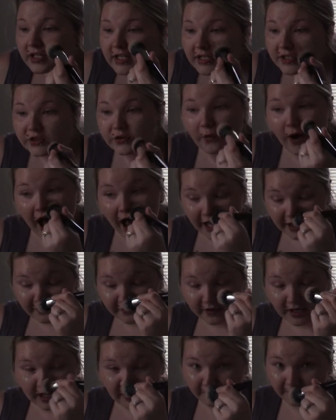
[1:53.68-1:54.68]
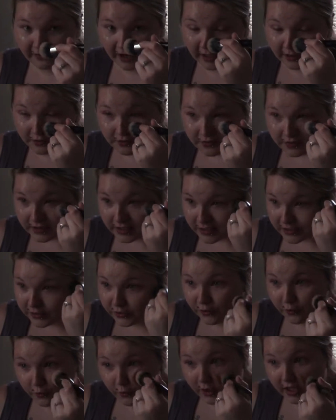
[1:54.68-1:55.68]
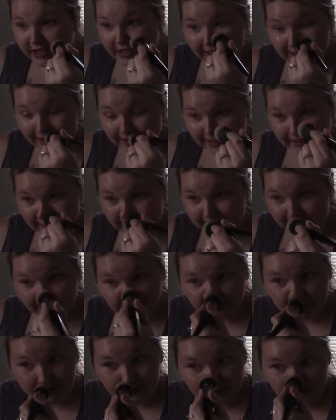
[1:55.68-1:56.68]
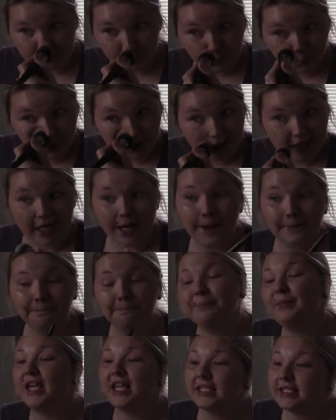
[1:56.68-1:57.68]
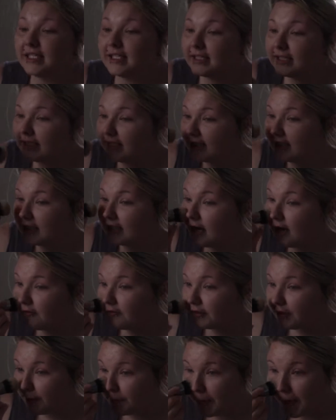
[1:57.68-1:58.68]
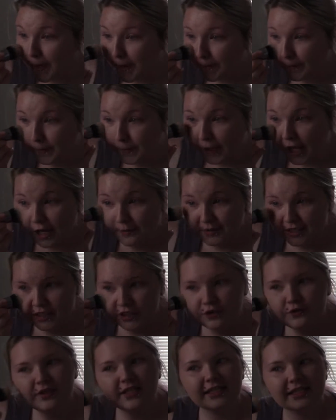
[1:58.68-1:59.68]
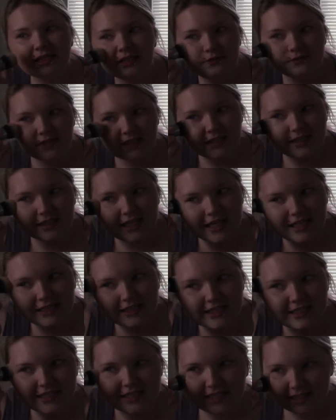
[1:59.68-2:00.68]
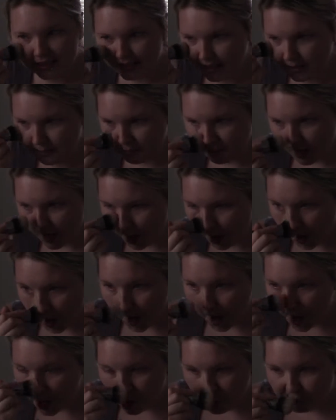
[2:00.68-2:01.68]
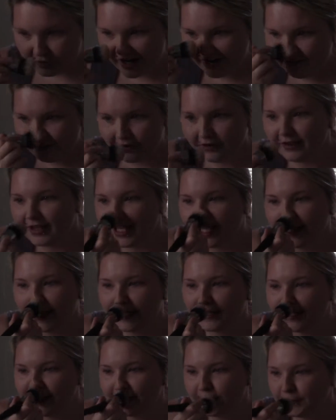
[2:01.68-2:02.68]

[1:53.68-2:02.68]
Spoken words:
So I have a lot of freckles, so this is just working amazingly to cover them up. I mean, you can still slightly see them, but I feel like this